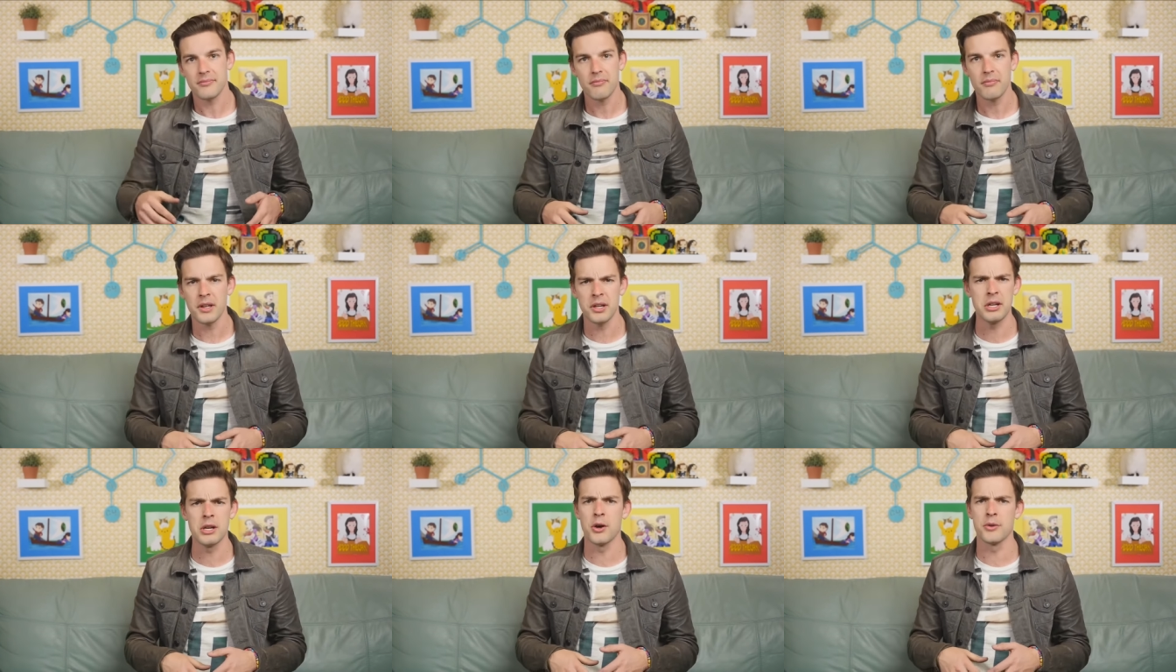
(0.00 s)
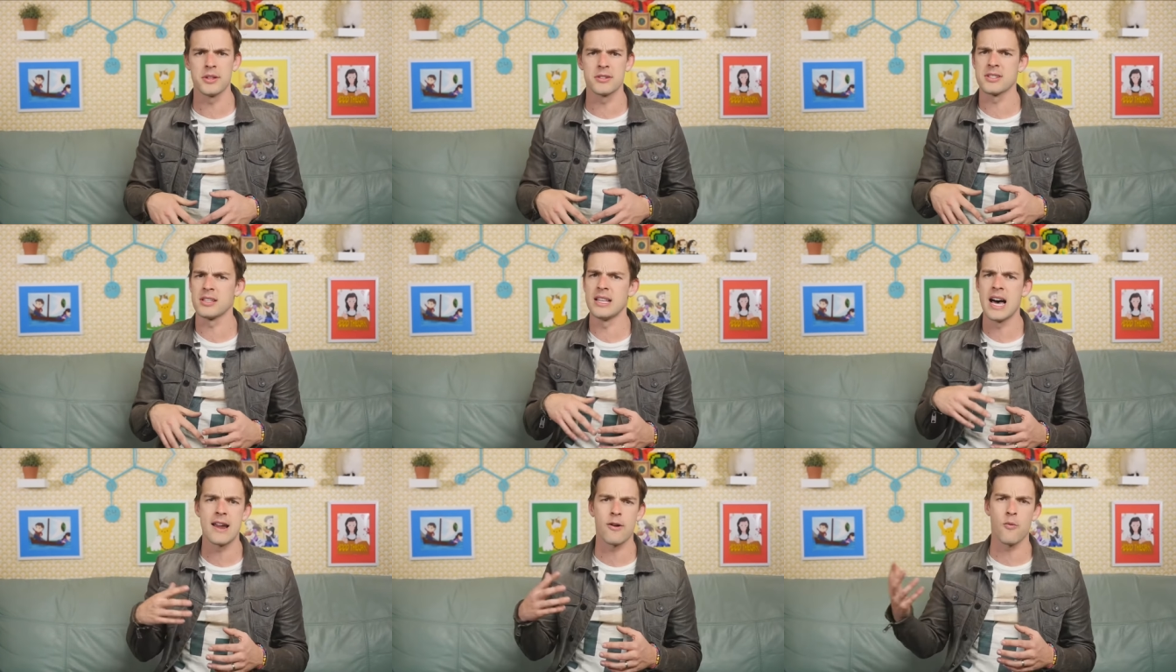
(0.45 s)
you know, there's a
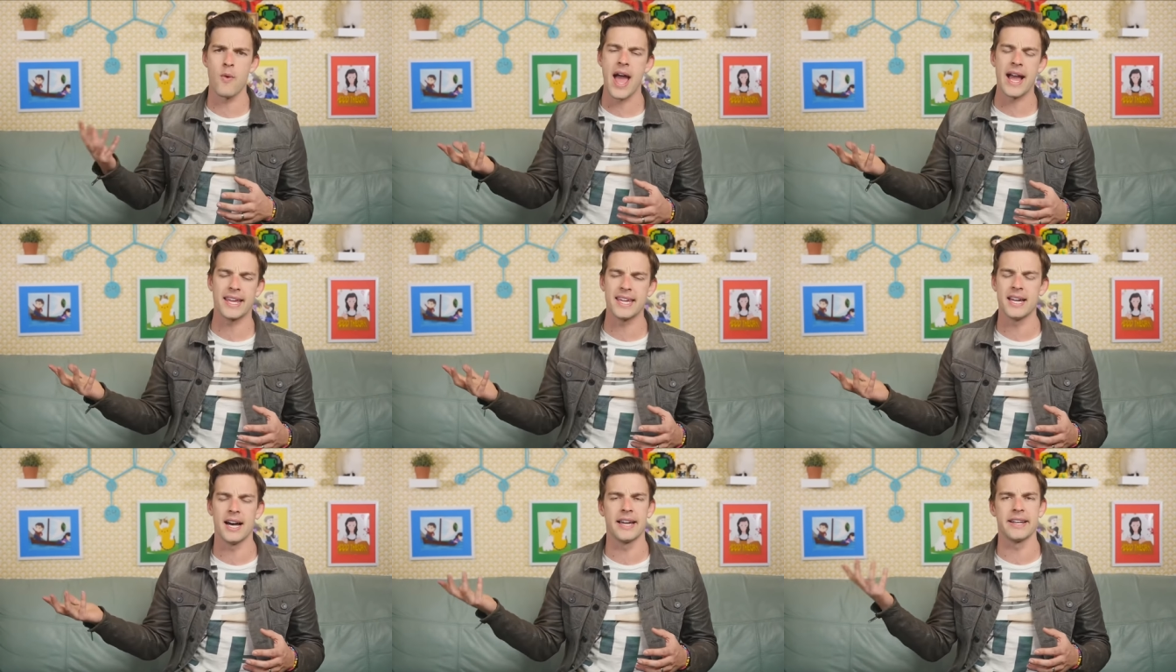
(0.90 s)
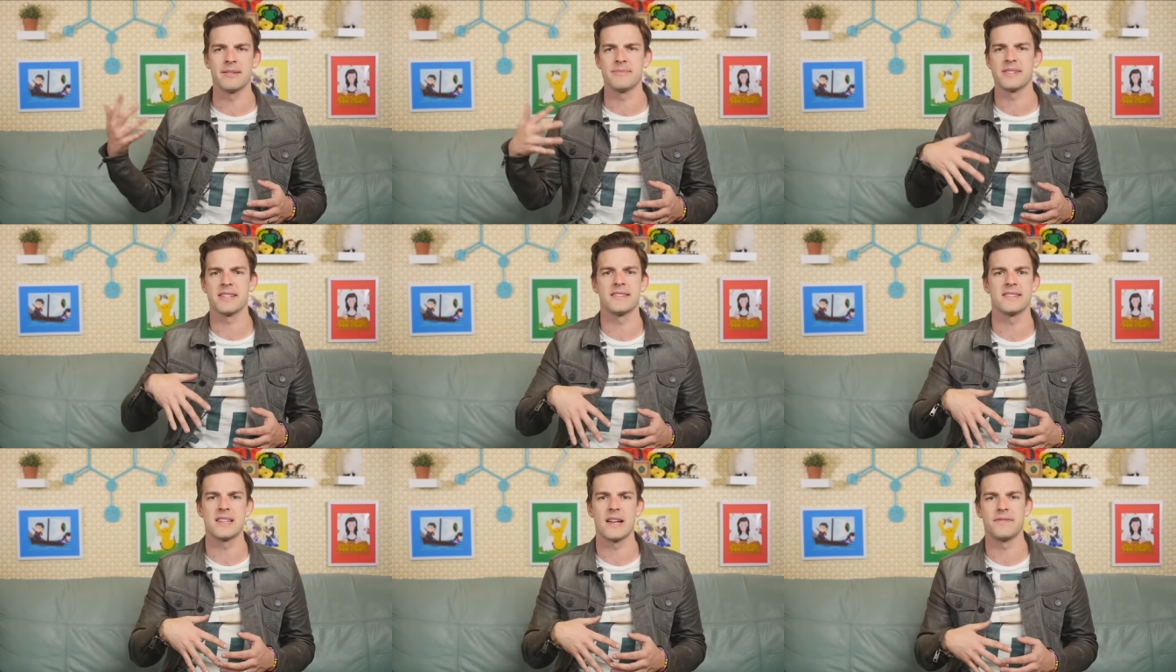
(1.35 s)
lot of wacky items
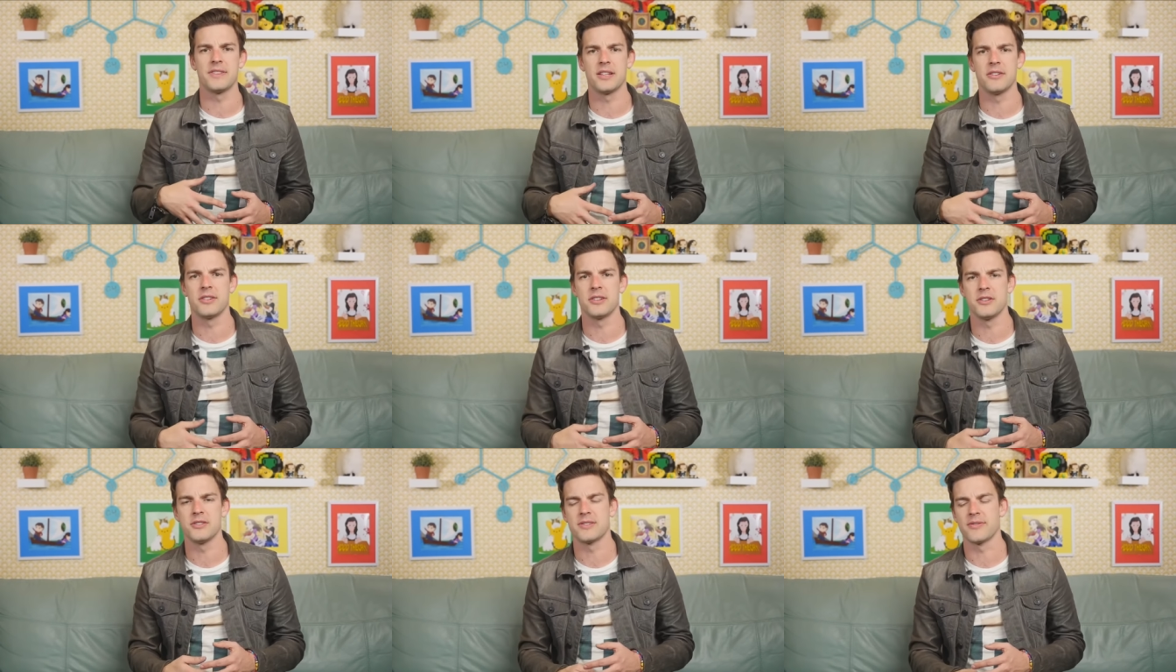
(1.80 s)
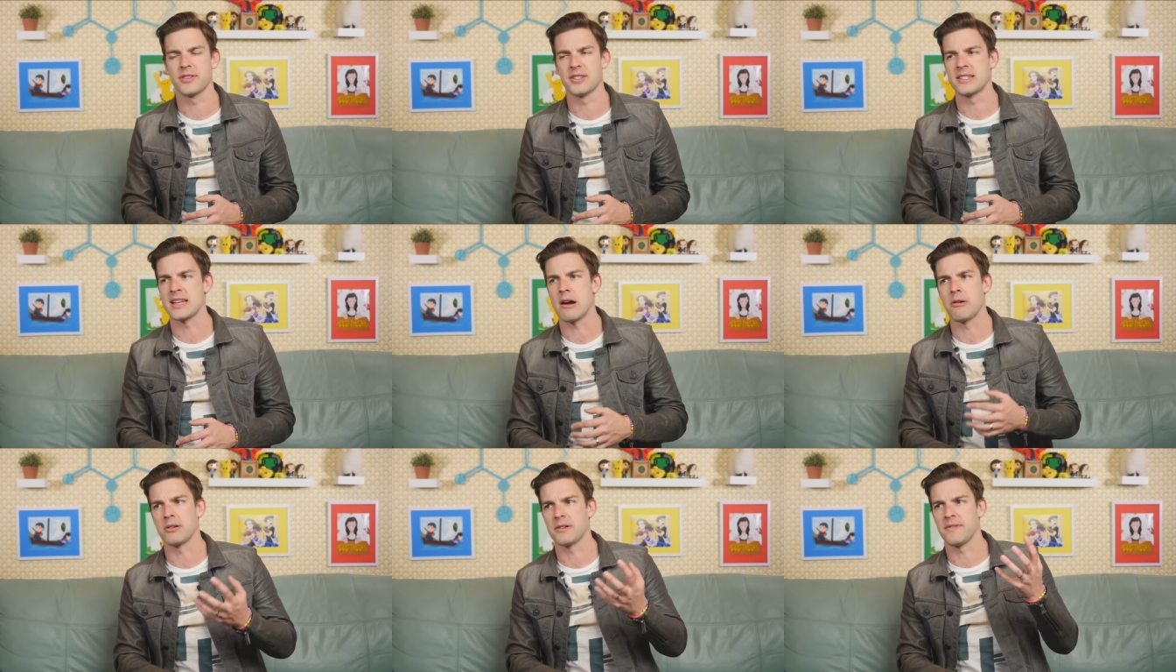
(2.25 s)
and stuff that you can use for the
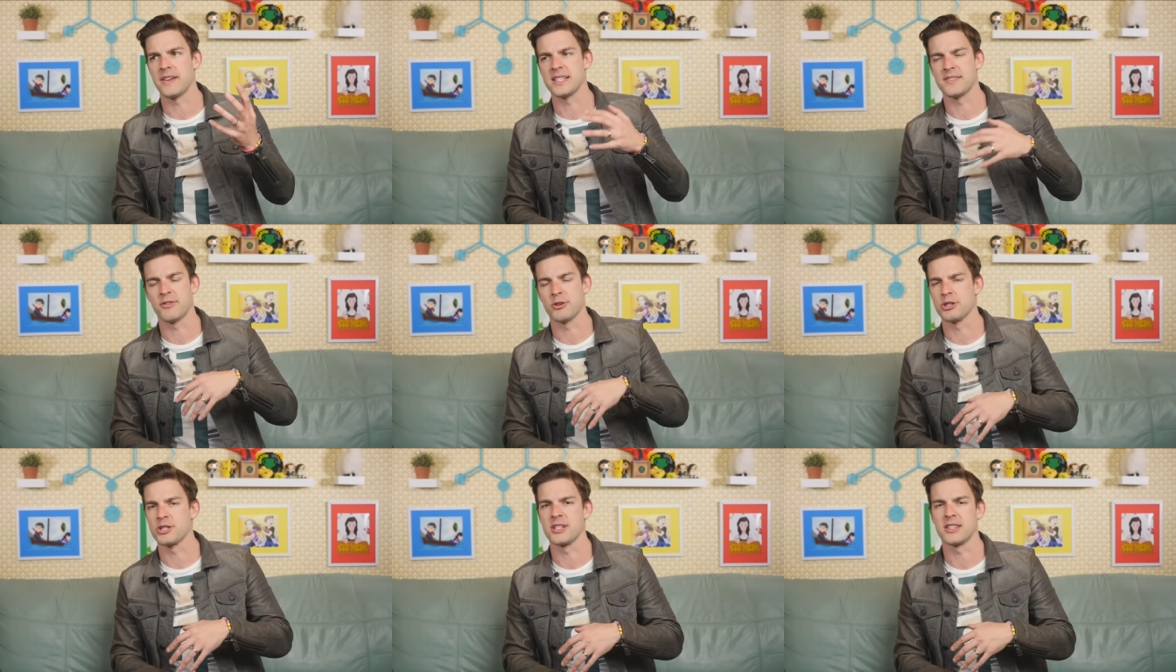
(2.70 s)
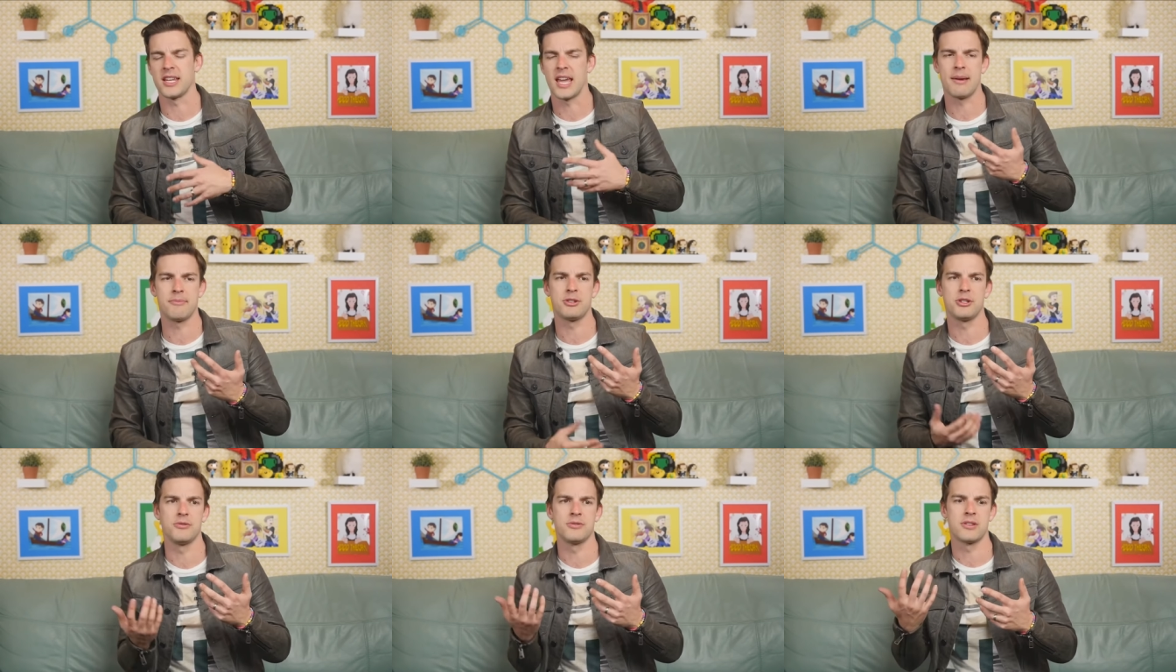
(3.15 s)
tower defense version of the game too.